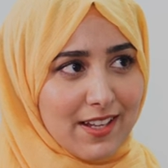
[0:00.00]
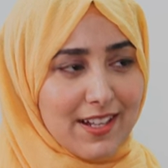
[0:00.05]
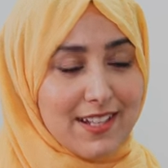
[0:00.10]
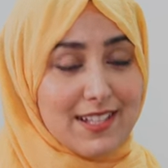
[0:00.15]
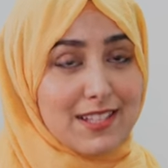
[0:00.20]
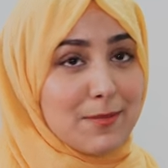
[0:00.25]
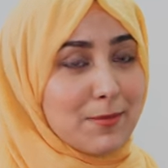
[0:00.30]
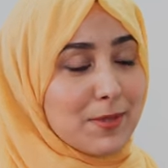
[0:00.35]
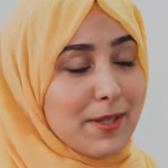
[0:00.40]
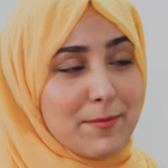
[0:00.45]

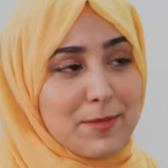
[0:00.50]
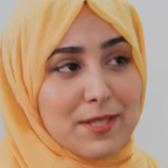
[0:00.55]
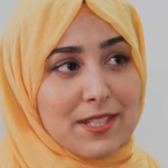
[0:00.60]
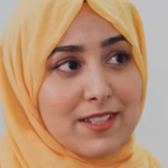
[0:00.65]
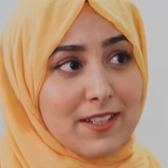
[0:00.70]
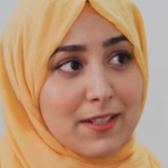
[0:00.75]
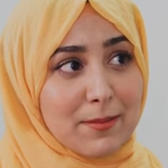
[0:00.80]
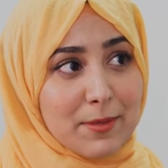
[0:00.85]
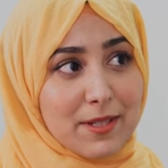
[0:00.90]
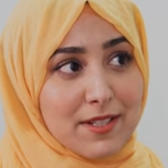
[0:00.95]
And sometimes
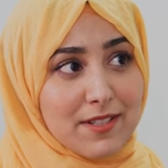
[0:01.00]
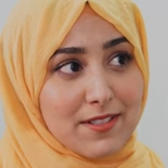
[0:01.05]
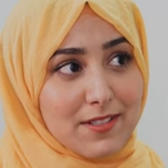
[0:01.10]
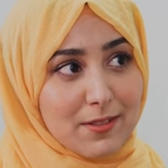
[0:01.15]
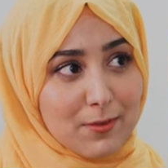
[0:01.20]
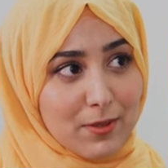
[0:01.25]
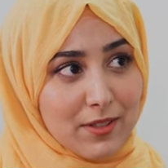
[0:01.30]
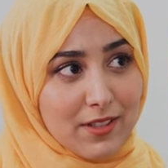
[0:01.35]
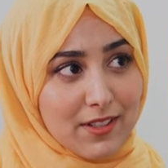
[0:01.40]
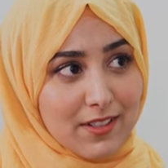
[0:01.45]
ERP
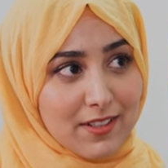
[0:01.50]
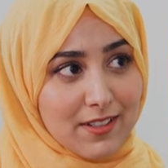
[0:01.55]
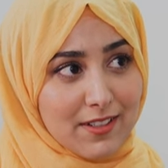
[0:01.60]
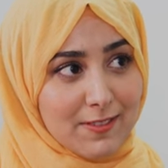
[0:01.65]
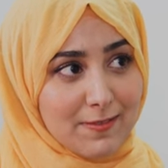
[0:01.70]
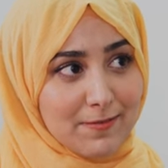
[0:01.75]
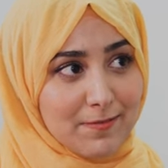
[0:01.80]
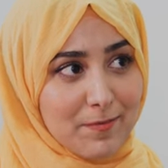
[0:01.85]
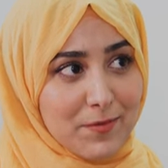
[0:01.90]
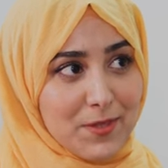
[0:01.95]
doesn't work.
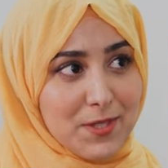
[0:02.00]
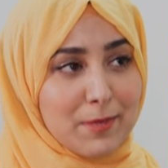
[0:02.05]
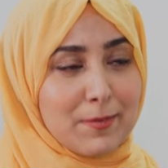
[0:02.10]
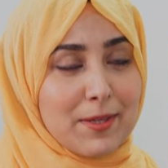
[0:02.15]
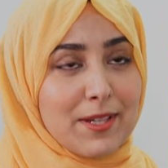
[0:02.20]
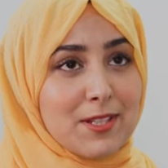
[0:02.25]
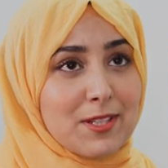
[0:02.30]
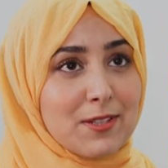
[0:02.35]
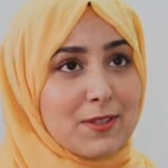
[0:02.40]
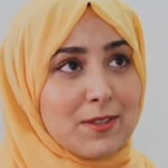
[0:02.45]
So you
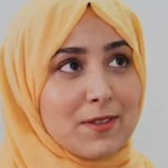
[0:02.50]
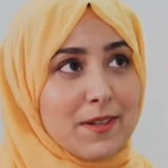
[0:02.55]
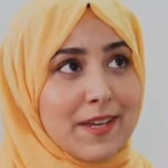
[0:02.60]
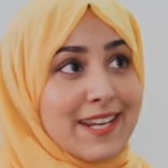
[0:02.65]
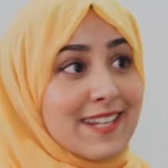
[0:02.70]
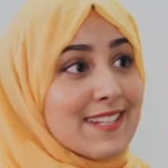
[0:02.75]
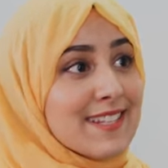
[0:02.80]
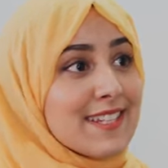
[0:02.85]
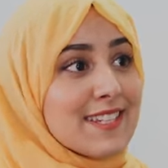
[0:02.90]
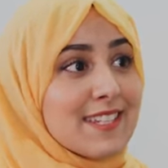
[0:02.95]
might do
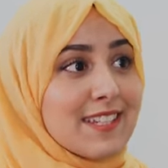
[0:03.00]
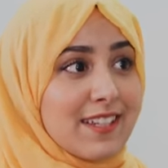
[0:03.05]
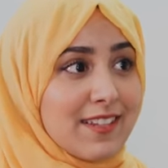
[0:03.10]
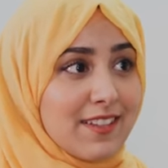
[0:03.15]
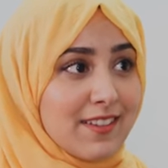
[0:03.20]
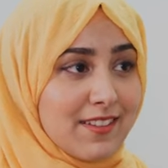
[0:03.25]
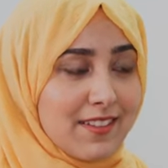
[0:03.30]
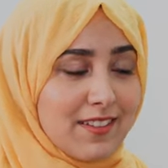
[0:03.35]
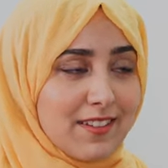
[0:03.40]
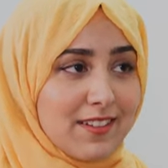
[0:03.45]
ACT,
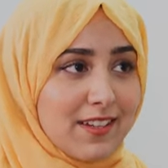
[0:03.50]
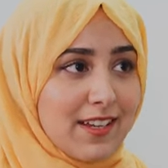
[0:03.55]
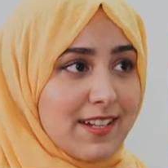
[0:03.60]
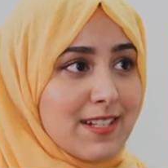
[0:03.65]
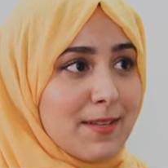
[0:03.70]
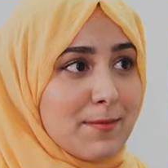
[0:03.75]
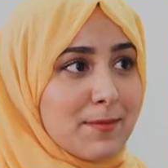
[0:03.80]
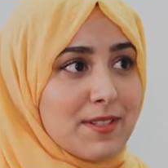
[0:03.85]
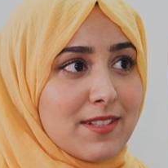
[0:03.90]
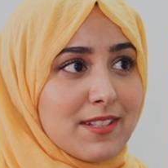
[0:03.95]
the
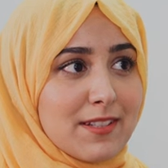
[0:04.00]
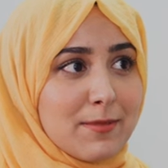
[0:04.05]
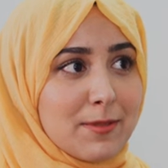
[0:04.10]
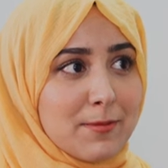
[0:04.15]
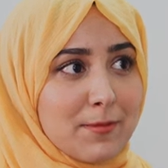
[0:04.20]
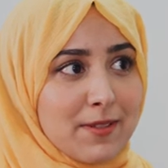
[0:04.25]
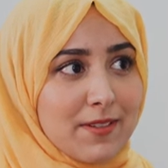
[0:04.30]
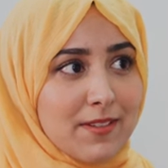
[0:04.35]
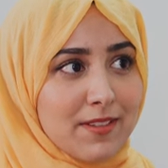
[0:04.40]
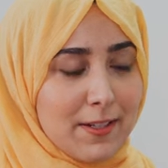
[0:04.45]
acceptance
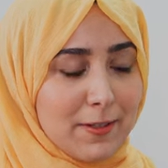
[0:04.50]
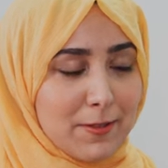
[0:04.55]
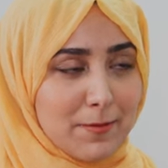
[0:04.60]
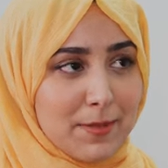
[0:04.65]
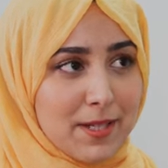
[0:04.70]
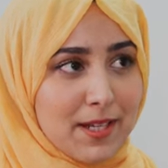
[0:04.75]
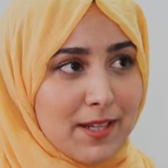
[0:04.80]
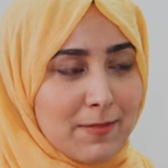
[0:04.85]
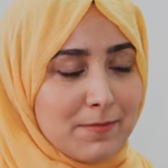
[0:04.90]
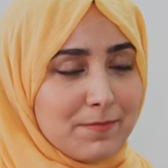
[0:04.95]
commitment
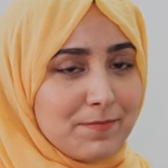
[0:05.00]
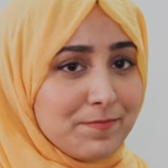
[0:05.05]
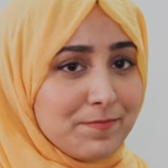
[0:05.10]
therapy,